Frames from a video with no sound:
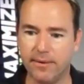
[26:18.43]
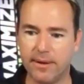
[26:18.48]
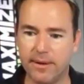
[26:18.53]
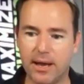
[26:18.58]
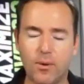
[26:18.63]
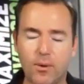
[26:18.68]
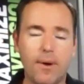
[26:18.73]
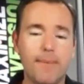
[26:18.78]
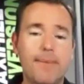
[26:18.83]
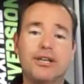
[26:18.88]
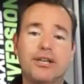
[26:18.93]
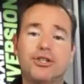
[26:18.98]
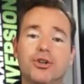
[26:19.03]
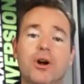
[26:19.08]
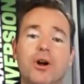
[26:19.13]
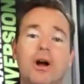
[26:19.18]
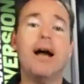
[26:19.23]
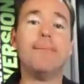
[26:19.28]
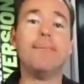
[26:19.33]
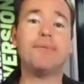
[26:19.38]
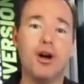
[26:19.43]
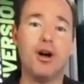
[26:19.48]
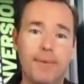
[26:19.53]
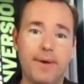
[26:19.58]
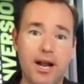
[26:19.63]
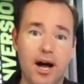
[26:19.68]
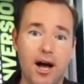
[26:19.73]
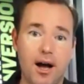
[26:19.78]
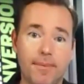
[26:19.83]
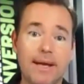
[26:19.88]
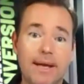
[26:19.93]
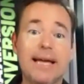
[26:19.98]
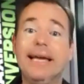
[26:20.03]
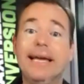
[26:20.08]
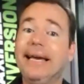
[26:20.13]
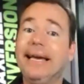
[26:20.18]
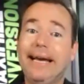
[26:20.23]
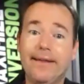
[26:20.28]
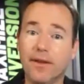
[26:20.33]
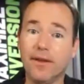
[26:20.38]
How do I make sure I'm coming up
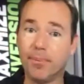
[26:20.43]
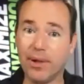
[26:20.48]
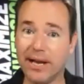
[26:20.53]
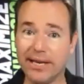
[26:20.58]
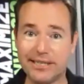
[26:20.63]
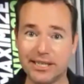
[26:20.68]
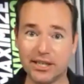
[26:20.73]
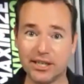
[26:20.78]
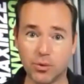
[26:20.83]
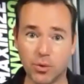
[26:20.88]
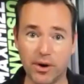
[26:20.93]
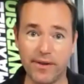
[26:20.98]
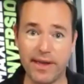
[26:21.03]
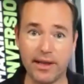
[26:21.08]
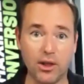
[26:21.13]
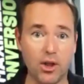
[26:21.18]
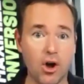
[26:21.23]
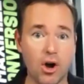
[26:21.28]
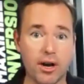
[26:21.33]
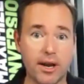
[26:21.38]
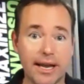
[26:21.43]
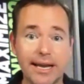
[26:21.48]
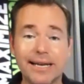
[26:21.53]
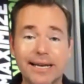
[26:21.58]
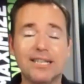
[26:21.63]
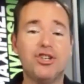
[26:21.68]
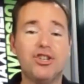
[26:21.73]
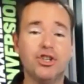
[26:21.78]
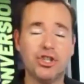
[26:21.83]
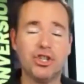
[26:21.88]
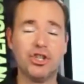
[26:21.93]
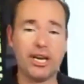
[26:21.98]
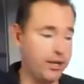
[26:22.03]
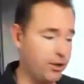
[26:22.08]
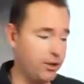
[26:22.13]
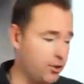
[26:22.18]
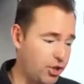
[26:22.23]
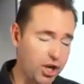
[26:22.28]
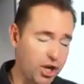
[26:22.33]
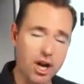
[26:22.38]
in the places where they look, just like I
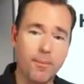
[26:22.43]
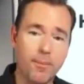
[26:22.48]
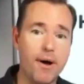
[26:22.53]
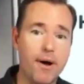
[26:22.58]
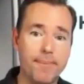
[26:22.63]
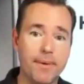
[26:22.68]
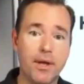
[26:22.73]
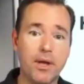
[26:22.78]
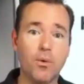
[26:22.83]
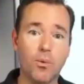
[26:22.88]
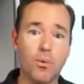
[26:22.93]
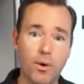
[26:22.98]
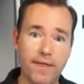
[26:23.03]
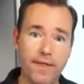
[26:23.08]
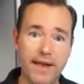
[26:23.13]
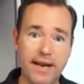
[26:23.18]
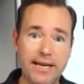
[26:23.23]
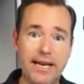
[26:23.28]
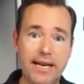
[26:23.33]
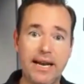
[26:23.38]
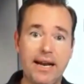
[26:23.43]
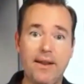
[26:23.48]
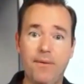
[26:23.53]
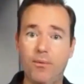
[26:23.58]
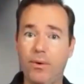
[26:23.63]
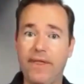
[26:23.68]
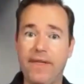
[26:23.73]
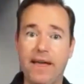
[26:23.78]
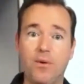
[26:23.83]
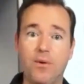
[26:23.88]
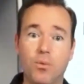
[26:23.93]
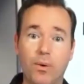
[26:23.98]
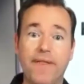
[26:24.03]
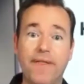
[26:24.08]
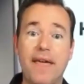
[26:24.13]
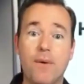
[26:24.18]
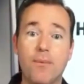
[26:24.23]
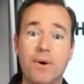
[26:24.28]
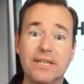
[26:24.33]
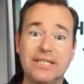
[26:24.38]
used to come up when they needed it and when
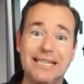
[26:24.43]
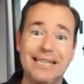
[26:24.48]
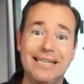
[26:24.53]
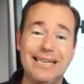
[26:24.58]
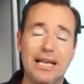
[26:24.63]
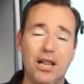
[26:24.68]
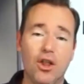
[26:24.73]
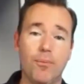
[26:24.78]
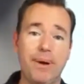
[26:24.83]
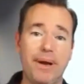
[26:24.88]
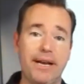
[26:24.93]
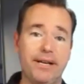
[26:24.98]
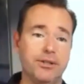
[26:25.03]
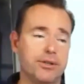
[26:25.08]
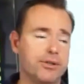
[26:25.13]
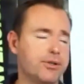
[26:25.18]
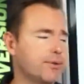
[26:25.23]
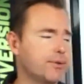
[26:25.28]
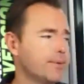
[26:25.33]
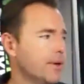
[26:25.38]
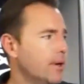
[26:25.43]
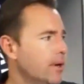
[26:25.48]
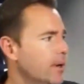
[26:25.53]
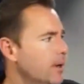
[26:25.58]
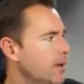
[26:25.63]
they went to the yellow pages?